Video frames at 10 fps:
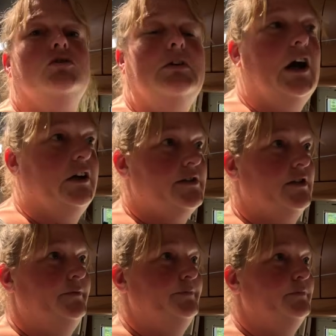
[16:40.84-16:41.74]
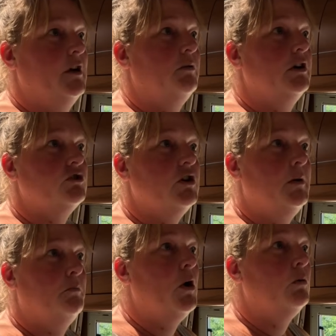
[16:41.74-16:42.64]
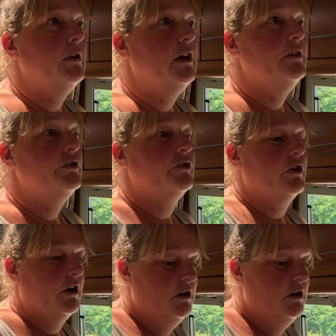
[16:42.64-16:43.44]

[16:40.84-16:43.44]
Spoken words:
Right, I'm going to try and pop these